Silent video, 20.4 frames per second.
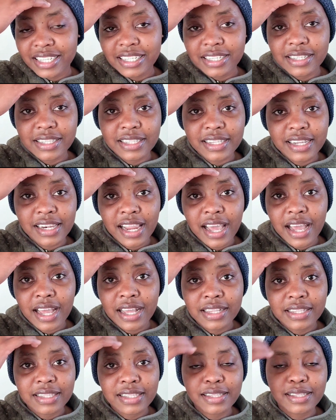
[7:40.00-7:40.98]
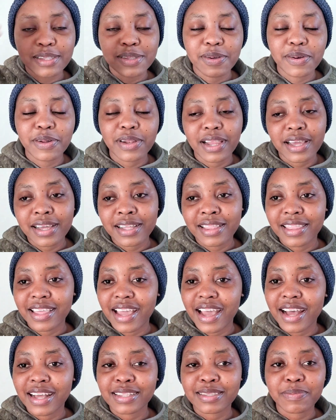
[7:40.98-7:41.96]
she's a nurse. So like
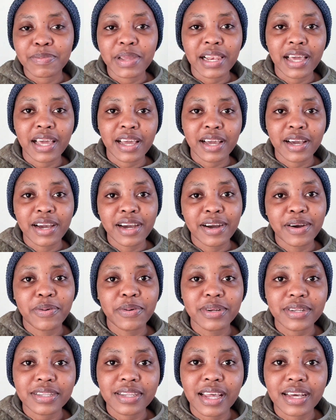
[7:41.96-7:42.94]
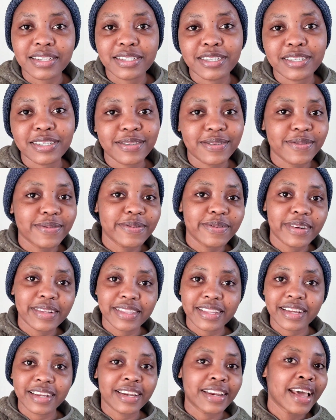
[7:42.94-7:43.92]
they asked me like, what does she do?
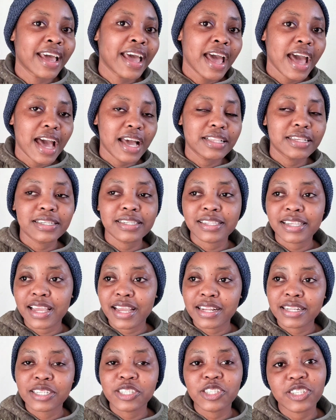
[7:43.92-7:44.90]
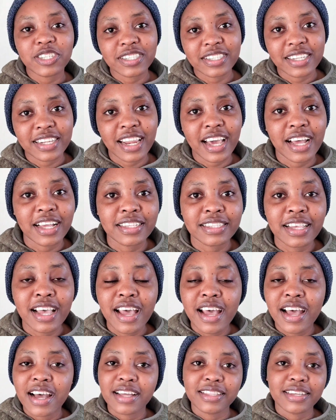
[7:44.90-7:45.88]
And then I just say she's a nurse.
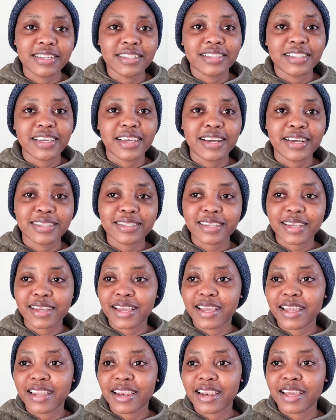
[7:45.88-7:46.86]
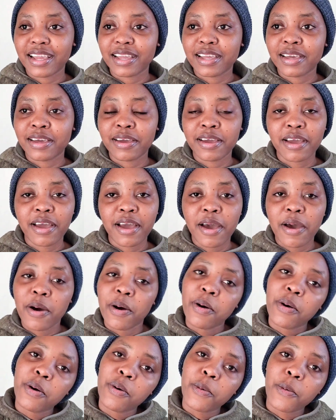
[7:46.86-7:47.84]
And then they ask again like,
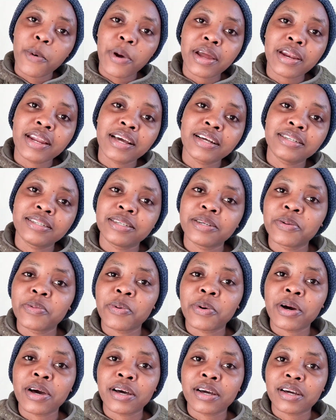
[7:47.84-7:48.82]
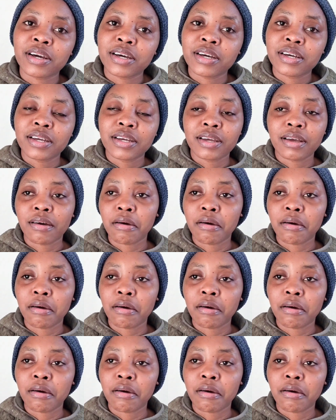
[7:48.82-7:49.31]
where does she work?